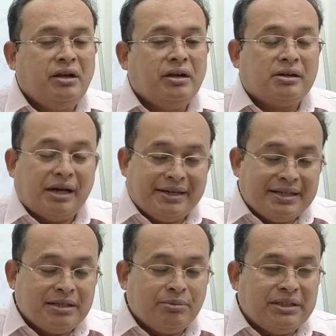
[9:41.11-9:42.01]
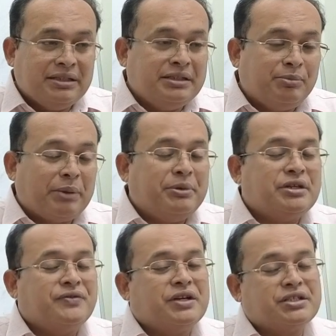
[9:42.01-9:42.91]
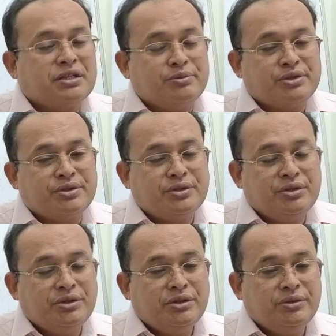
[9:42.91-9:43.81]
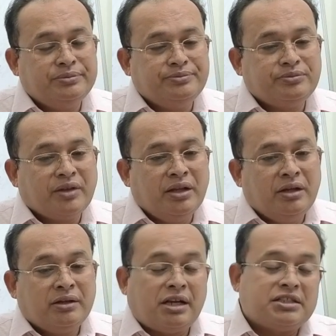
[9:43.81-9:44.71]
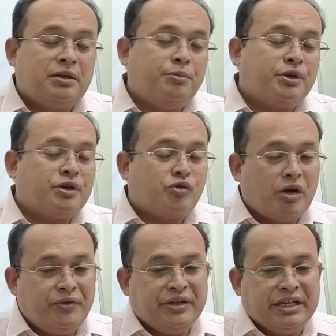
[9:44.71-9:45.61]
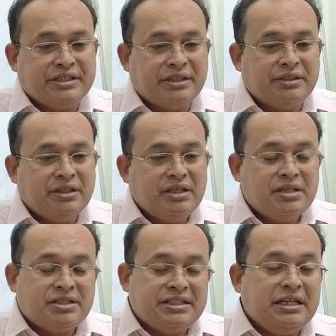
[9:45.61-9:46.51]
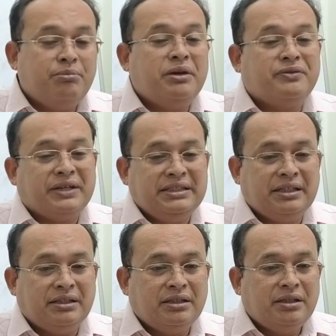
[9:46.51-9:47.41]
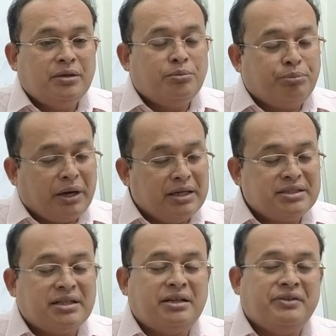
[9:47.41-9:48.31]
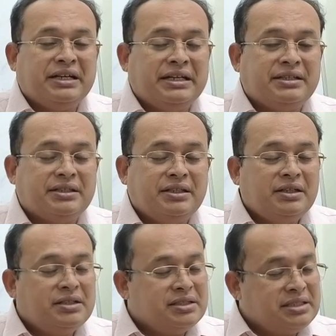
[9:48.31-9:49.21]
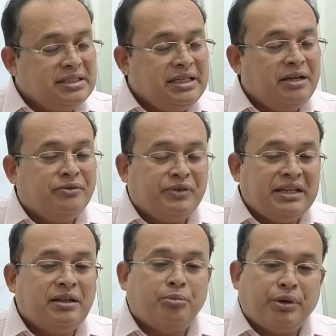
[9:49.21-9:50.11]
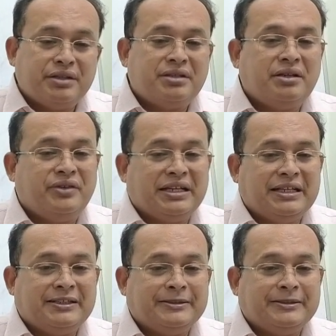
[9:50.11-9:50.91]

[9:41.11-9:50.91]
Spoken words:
conducting by the Department of Customs. Custom broker qualification, CMA final pass certificate, CA final pass certificate,